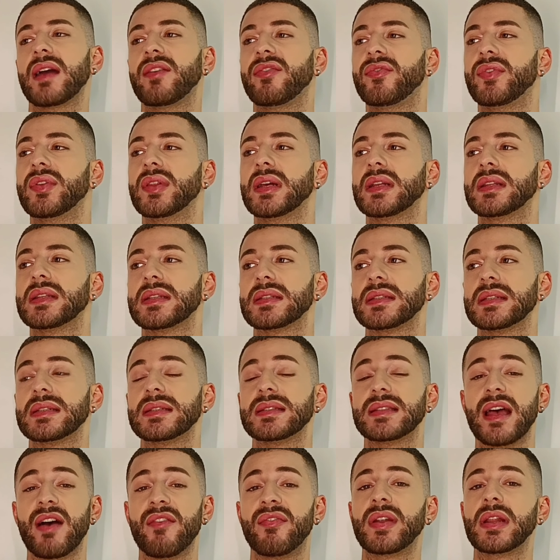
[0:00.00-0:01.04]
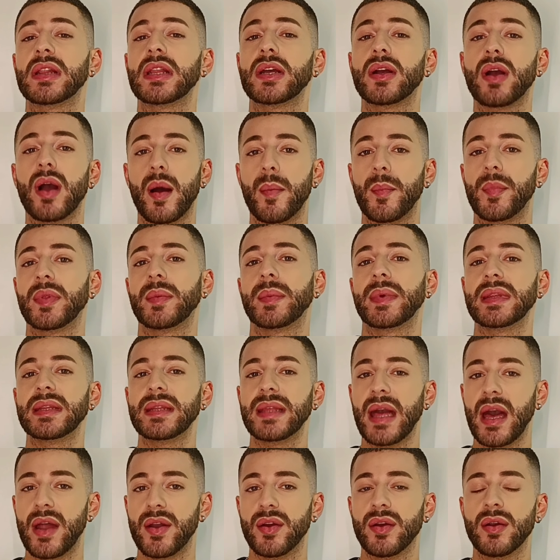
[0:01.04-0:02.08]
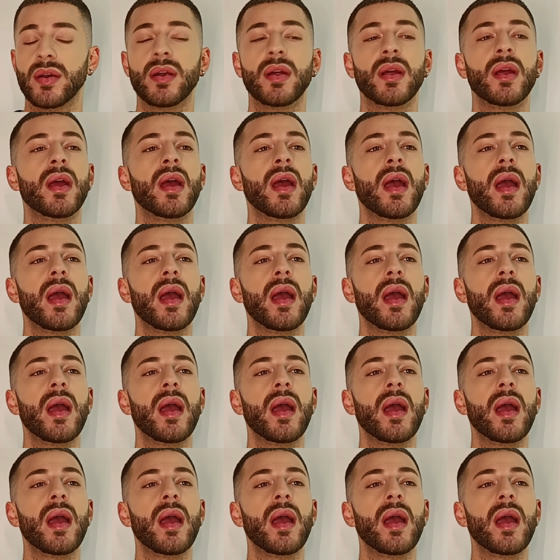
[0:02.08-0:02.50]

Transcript: I feel like this is definitely a compliment getter.